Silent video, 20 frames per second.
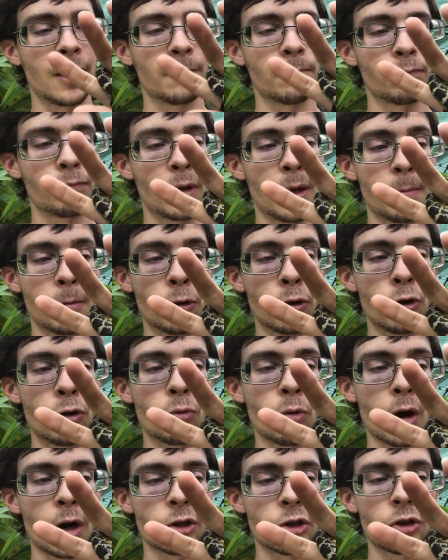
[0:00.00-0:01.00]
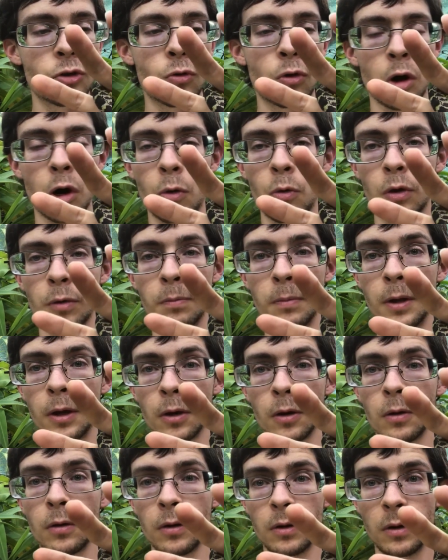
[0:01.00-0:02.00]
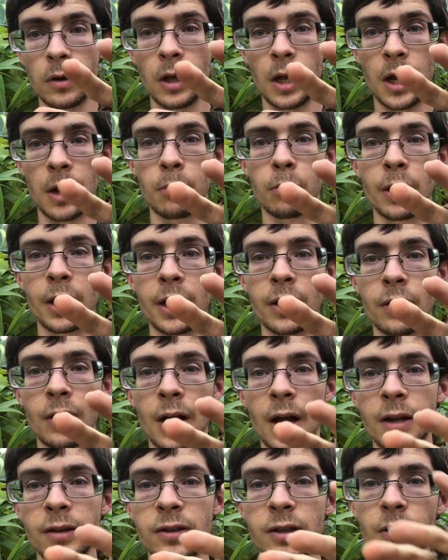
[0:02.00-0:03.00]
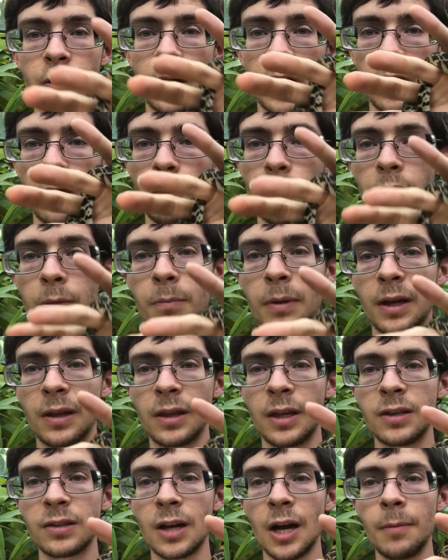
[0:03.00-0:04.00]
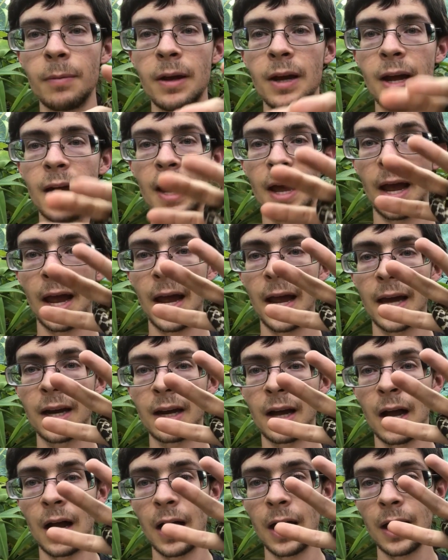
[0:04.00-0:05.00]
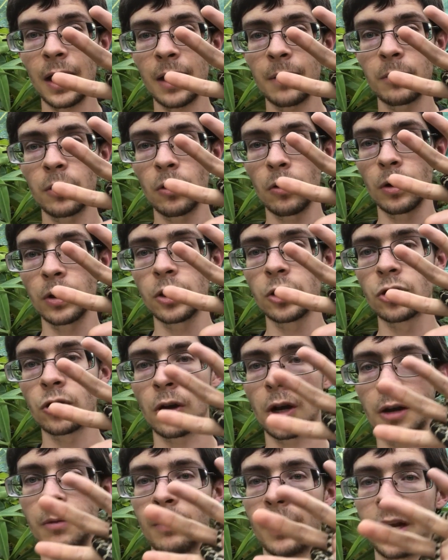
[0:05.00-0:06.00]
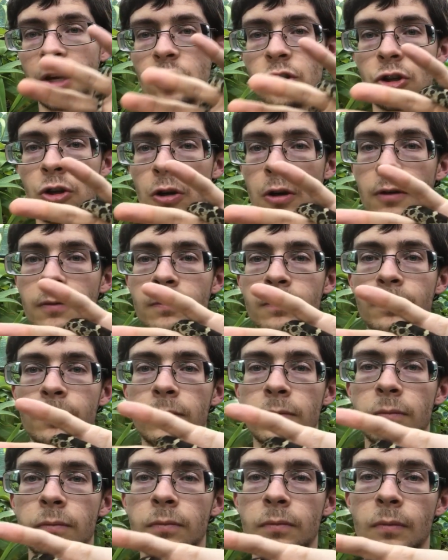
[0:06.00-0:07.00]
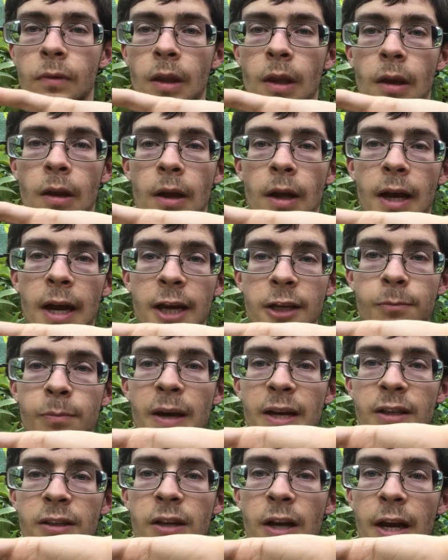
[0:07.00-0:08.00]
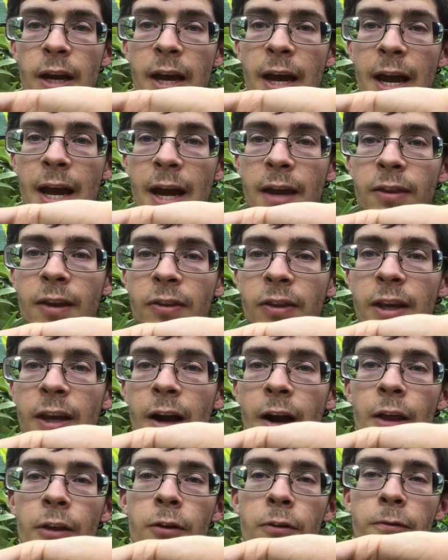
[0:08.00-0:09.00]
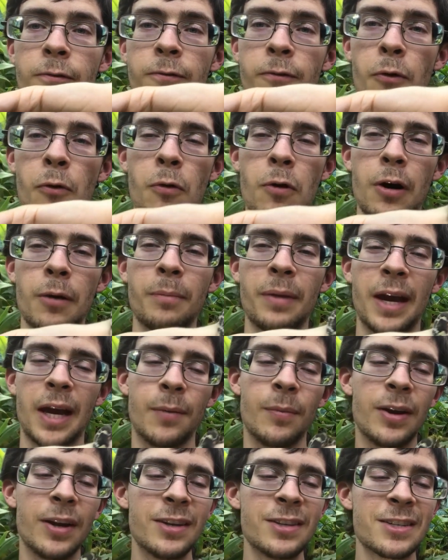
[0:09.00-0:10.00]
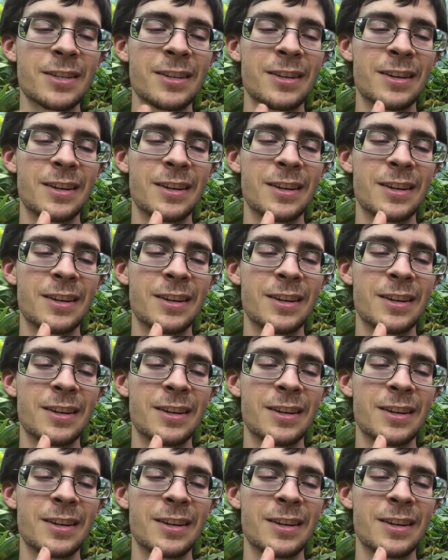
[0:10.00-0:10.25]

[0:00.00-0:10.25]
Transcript: People who want to work with pure breeding lines, they're not going to pick these up. And I am going to try and make sure, as best as I can, that the other 4 babies